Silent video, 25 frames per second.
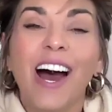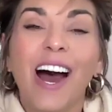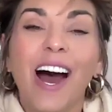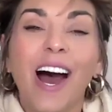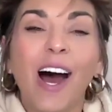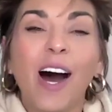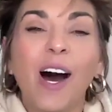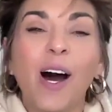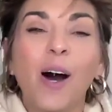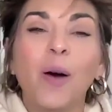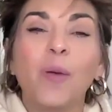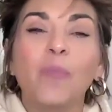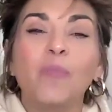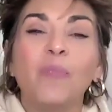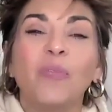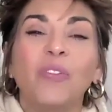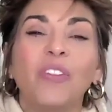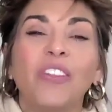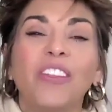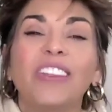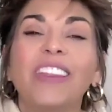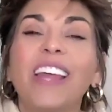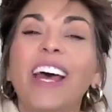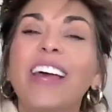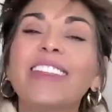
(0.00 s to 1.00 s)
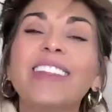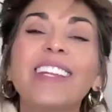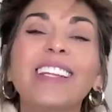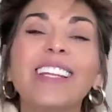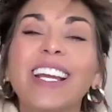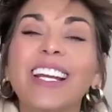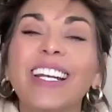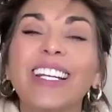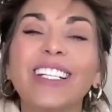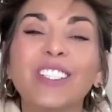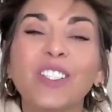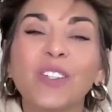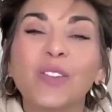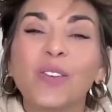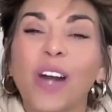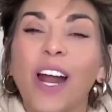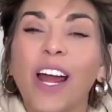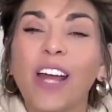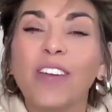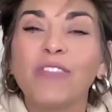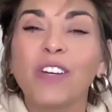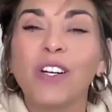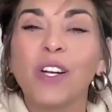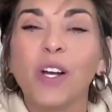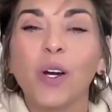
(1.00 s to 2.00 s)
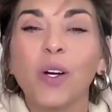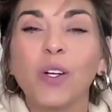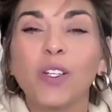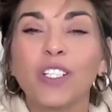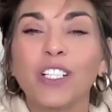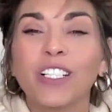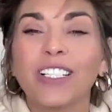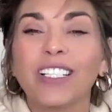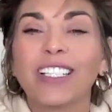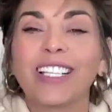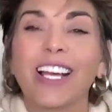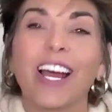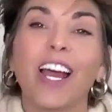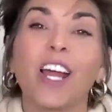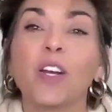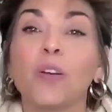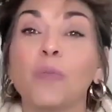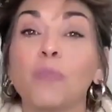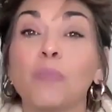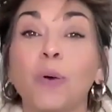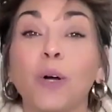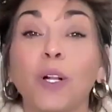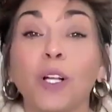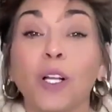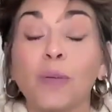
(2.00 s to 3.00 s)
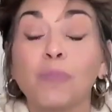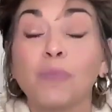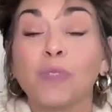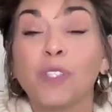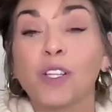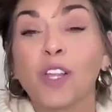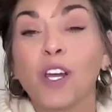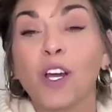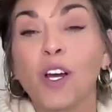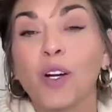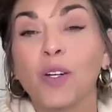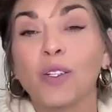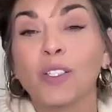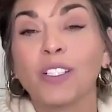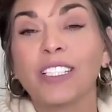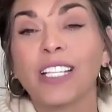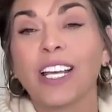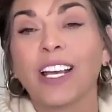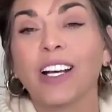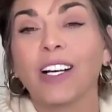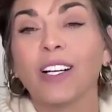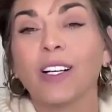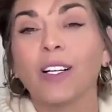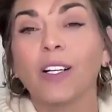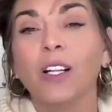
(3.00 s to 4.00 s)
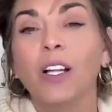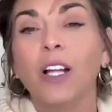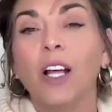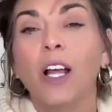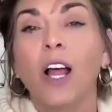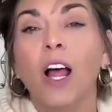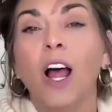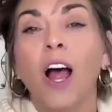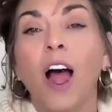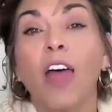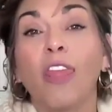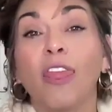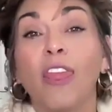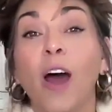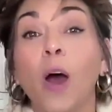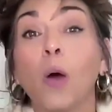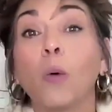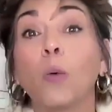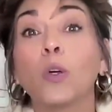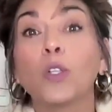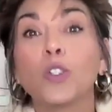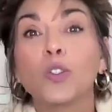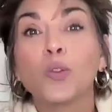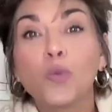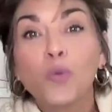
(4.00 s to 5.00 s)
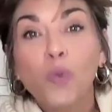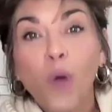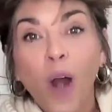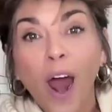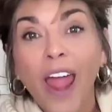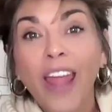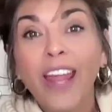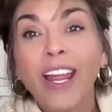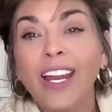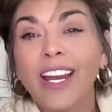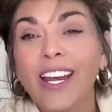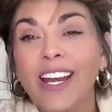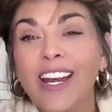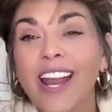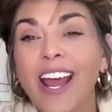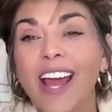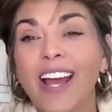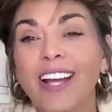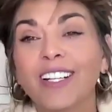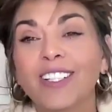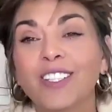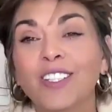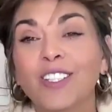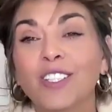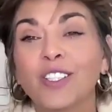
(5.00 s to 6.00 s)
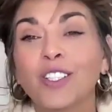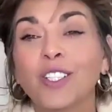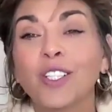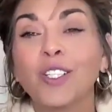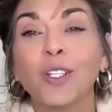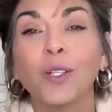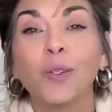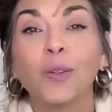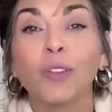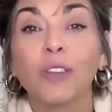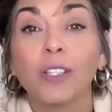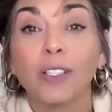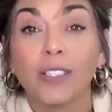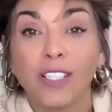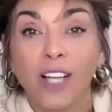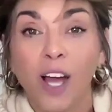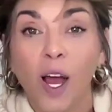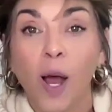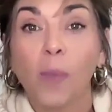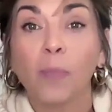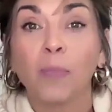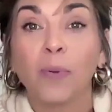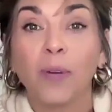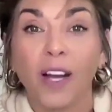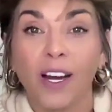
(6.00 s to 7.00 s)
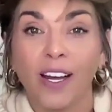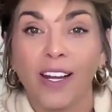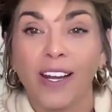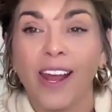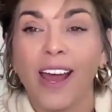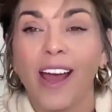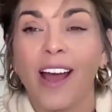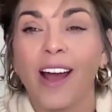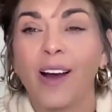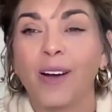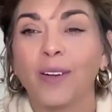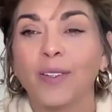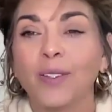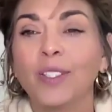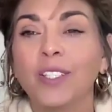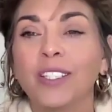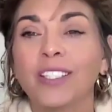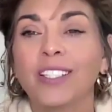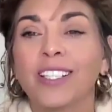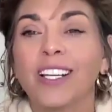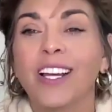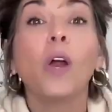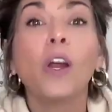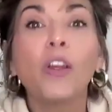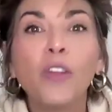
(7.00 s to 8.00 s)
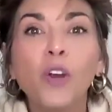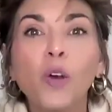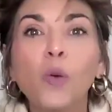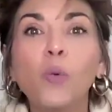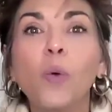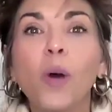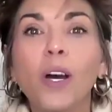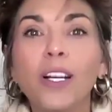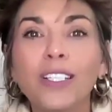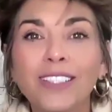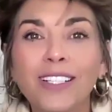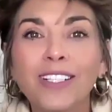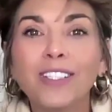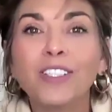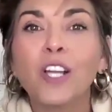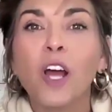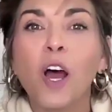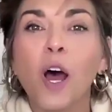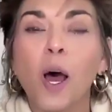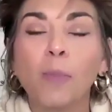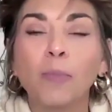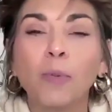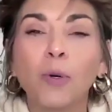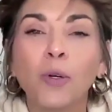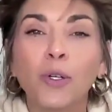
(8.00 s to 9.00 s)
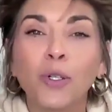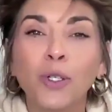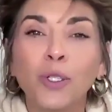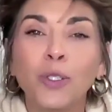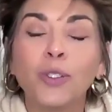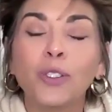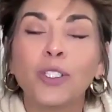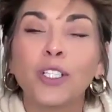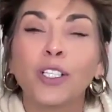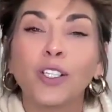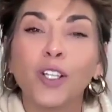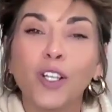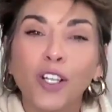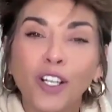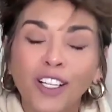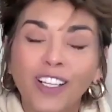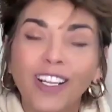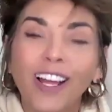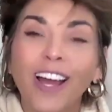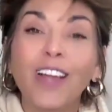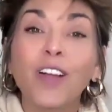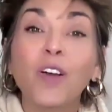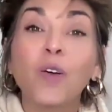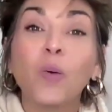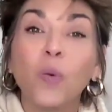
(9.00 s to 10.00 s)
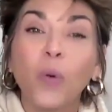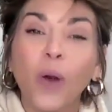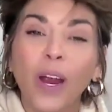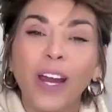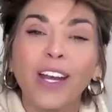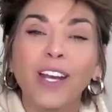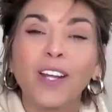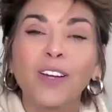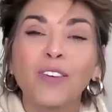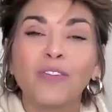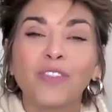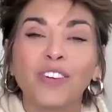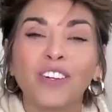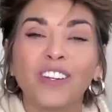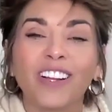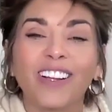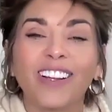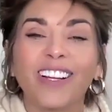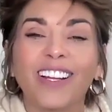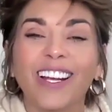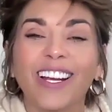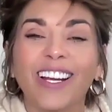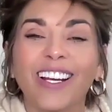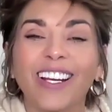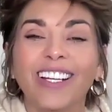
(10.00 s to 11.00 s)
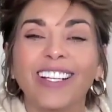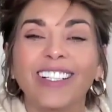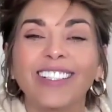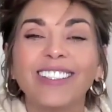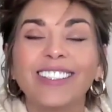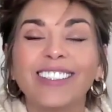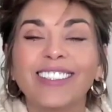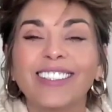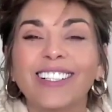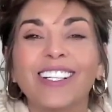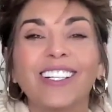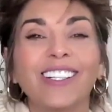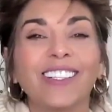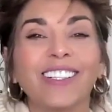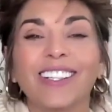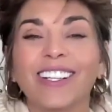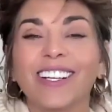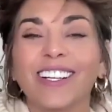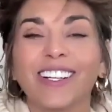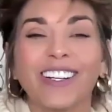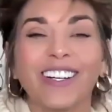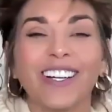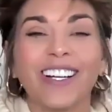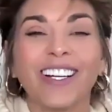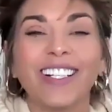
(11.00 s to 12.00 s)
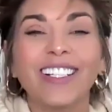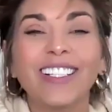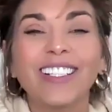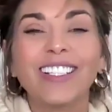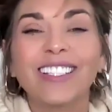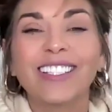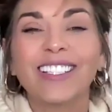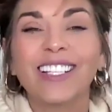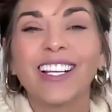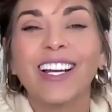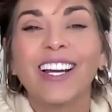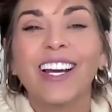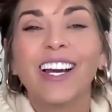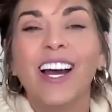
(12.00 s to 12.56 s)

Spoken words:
Then the ladies arrive in Oceanside and pull up to the hotel that was right next to the Top Gun house, where there was a Tom Cruise lookalike waiting for the ladies. Hilarious.